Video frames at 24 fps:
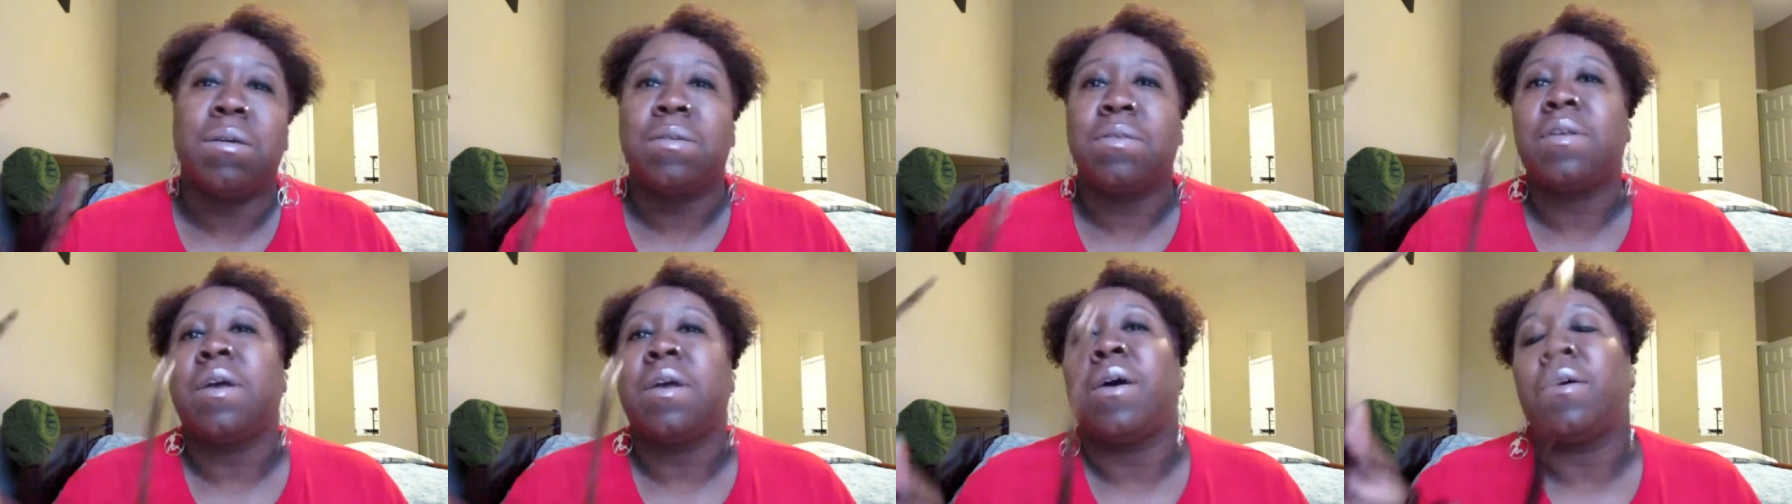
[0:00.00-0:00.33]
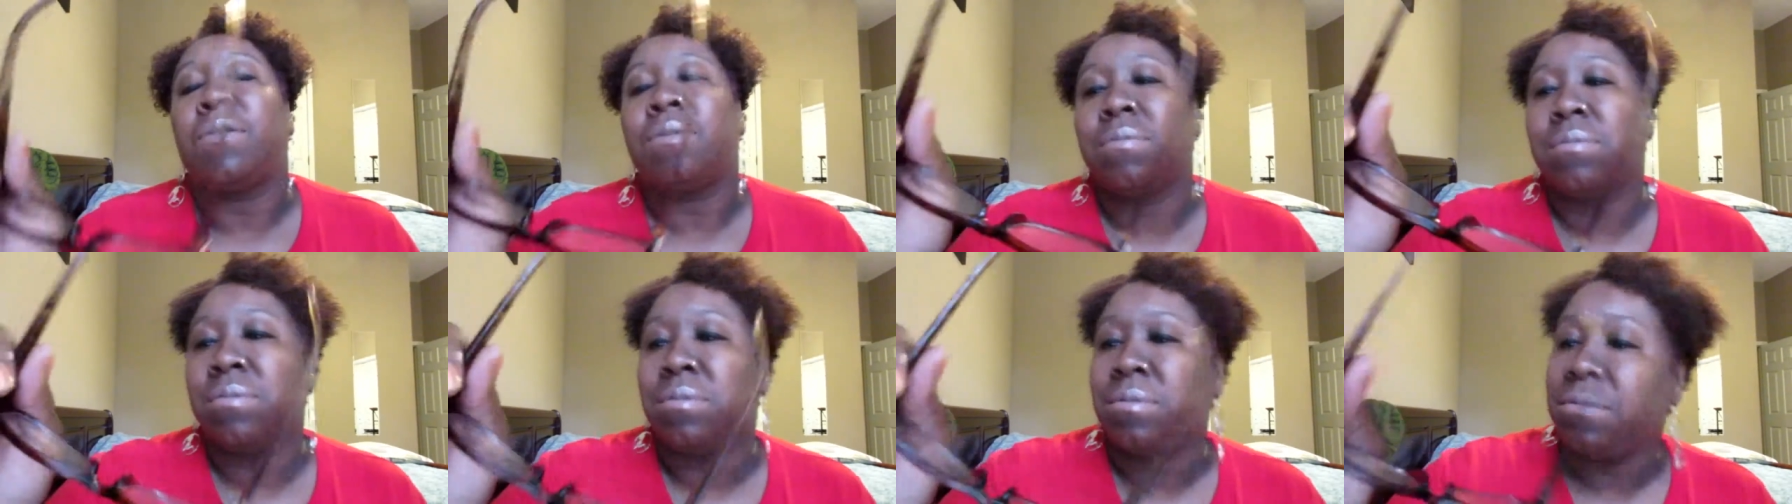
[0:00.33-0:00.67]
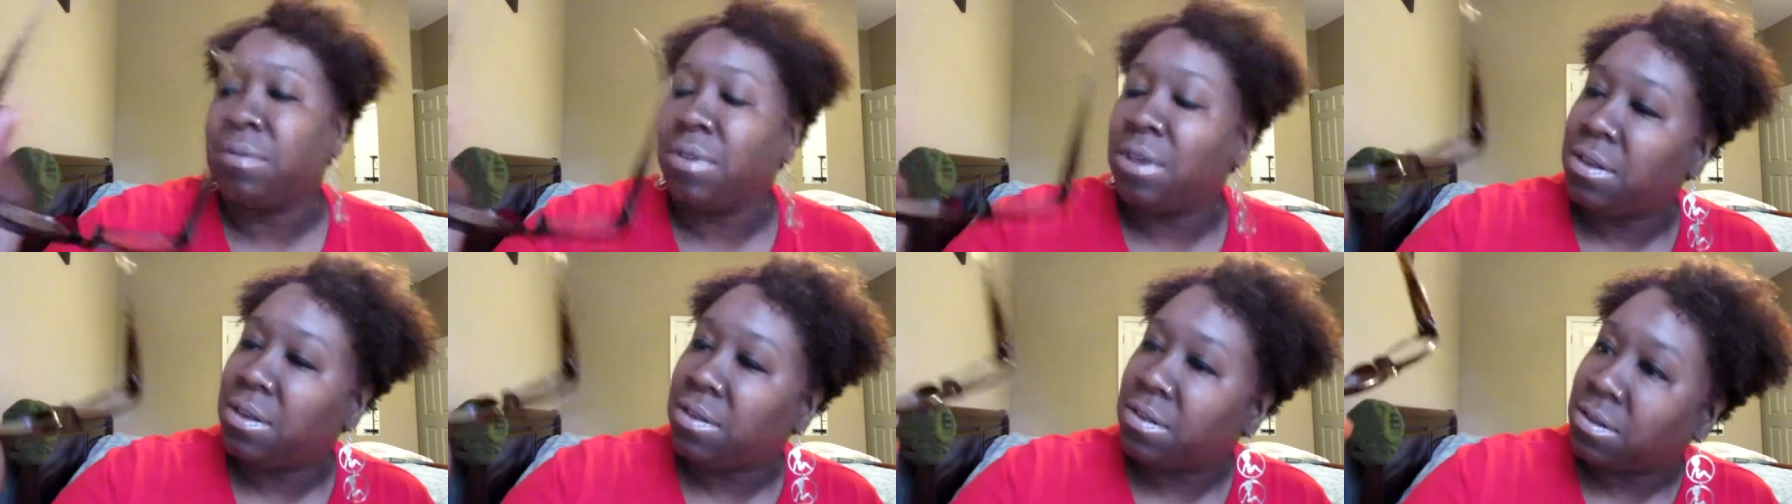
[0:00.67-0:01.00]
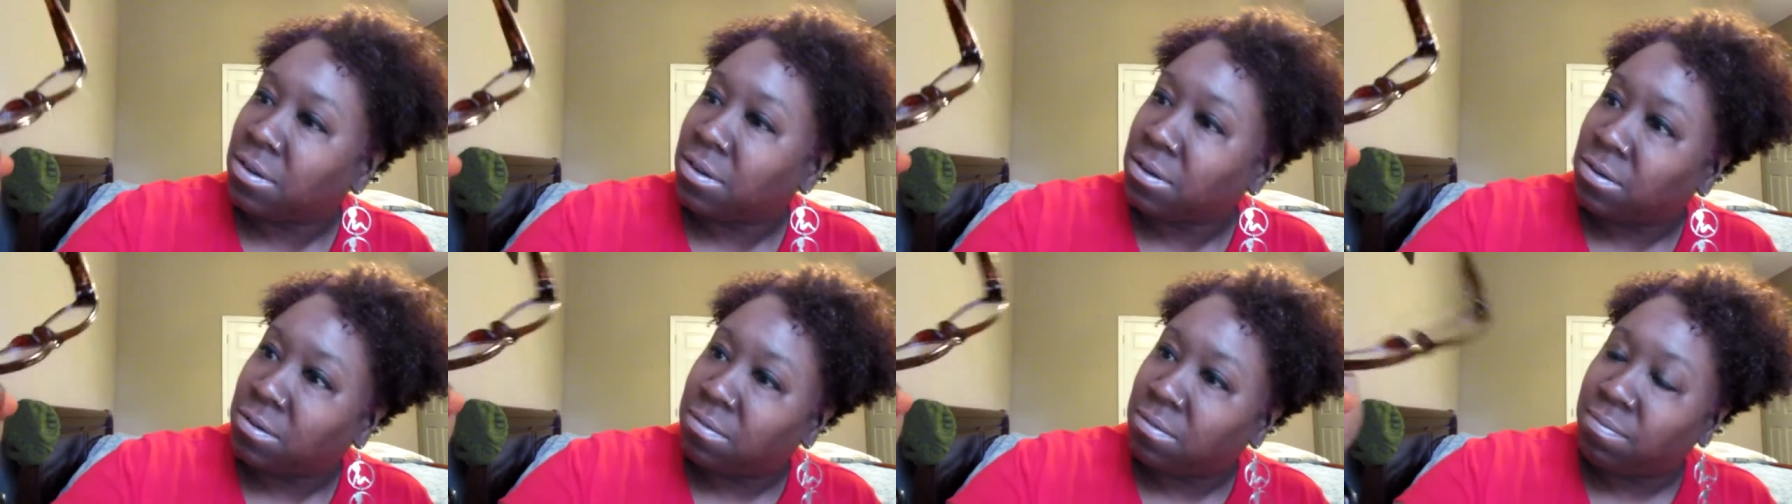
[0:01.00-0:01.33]
So these
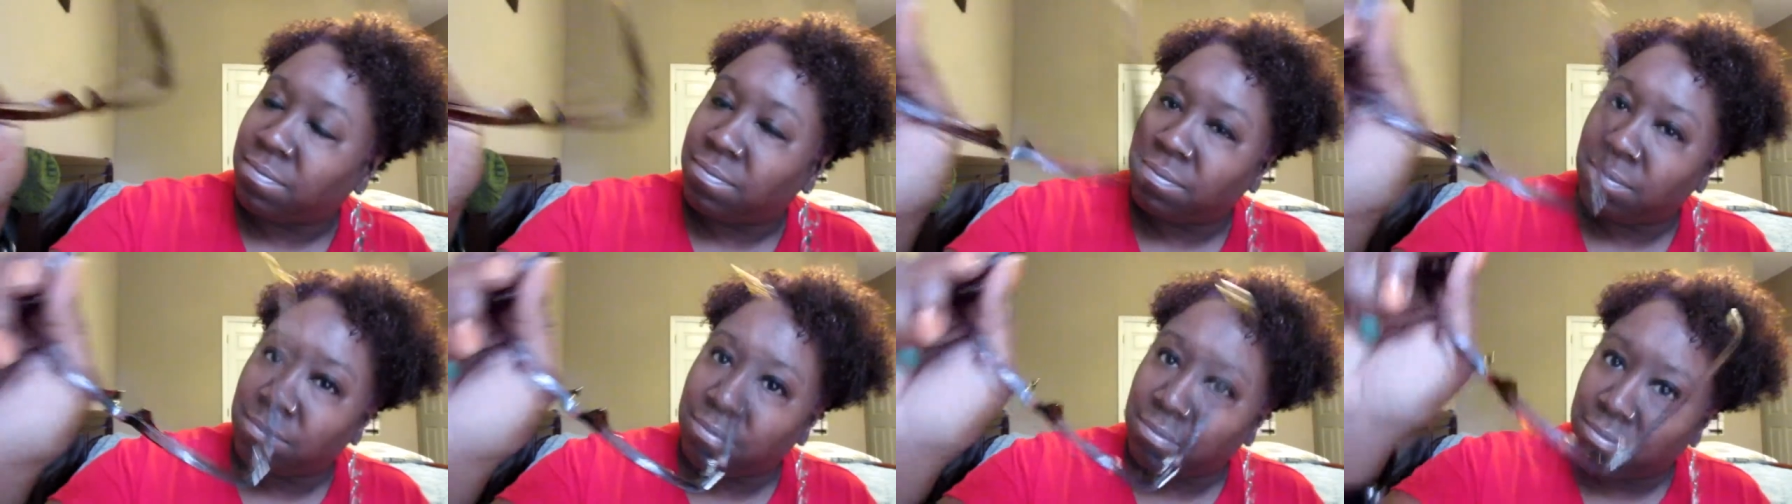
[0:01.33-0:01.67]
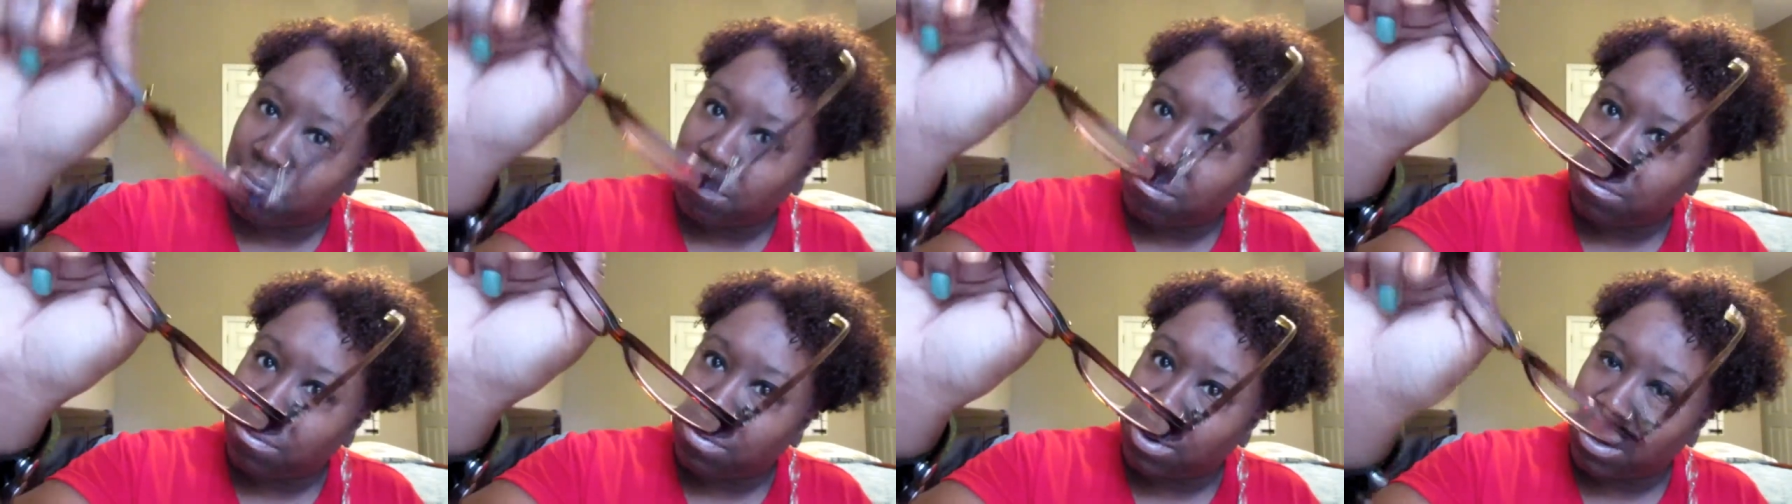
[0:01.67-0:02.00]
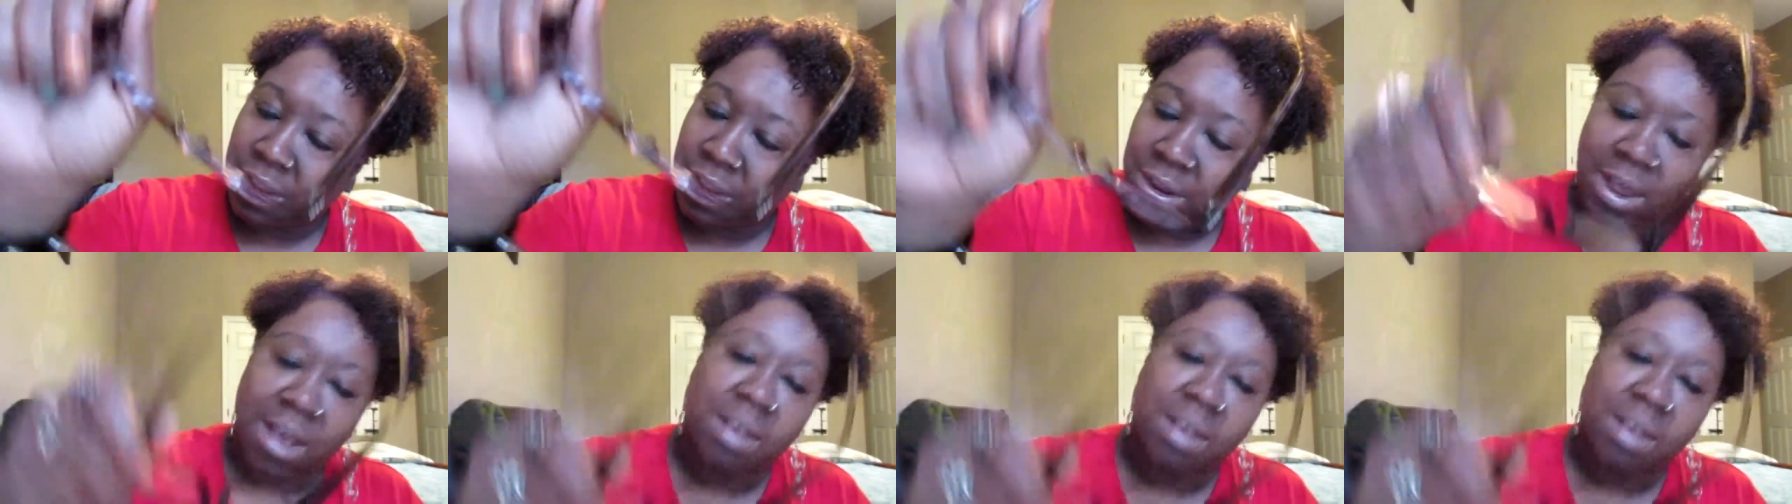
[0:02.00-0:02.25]
little reading